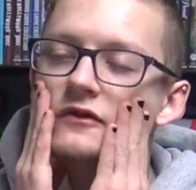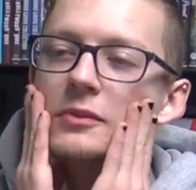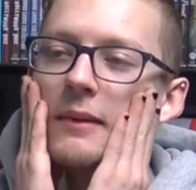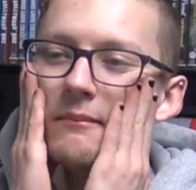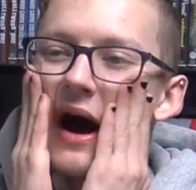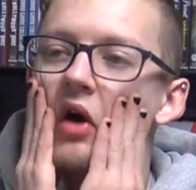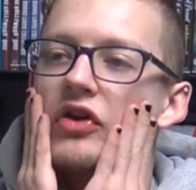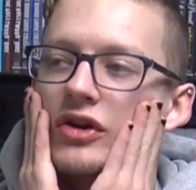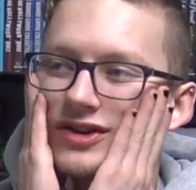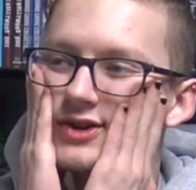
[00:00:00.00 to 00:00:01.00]
Dude, my mouth
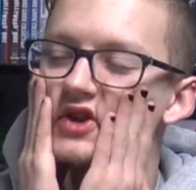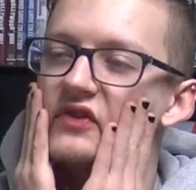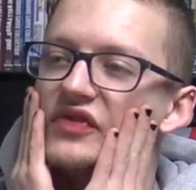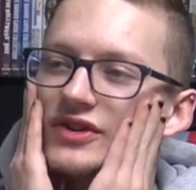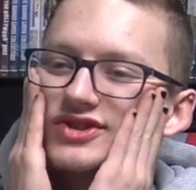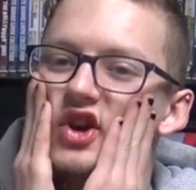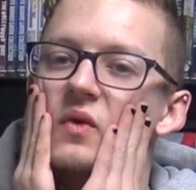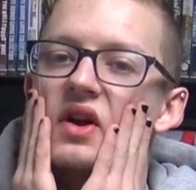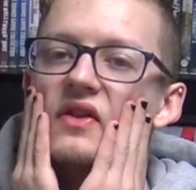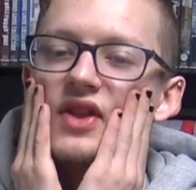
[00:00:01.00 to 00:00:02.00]
hurts. It feels so
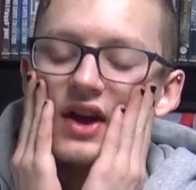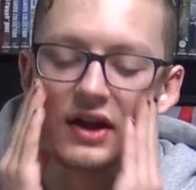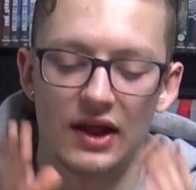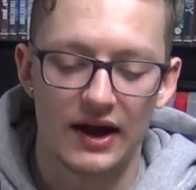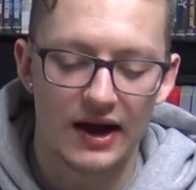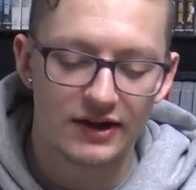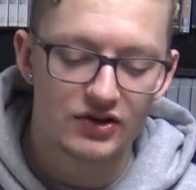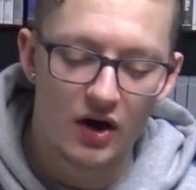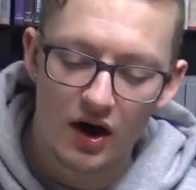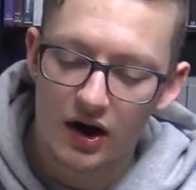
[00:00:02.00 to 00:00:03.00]
weird that, like, I can
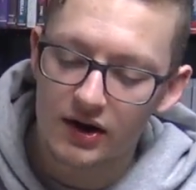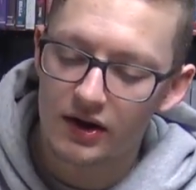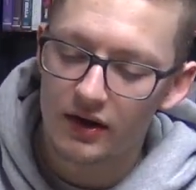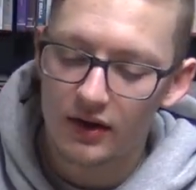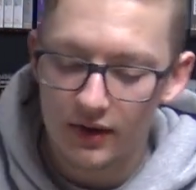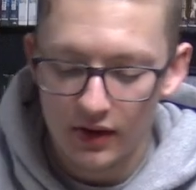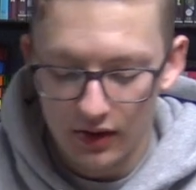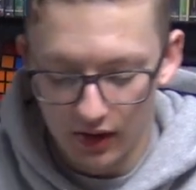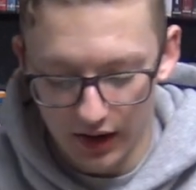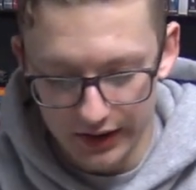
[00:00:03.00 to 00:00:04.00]
talk.
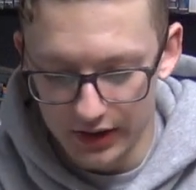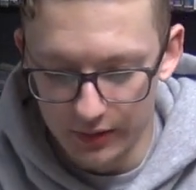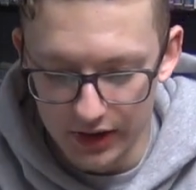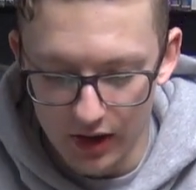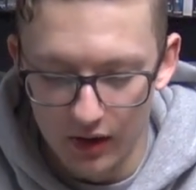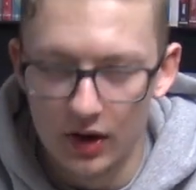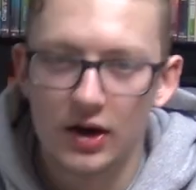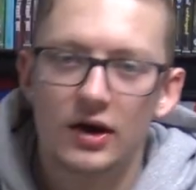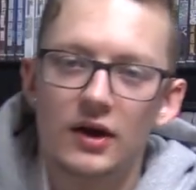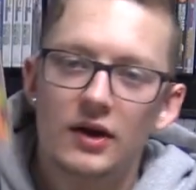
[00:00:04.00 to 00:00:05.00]
Alright, here we go.
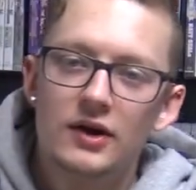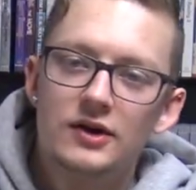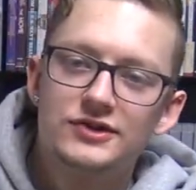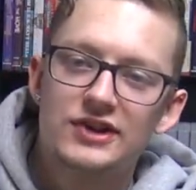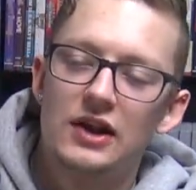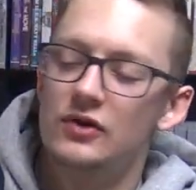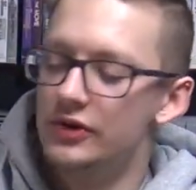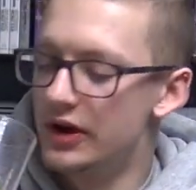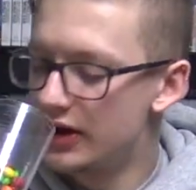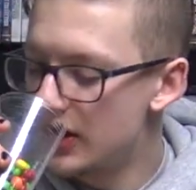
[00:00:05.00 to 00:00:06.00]
Salud.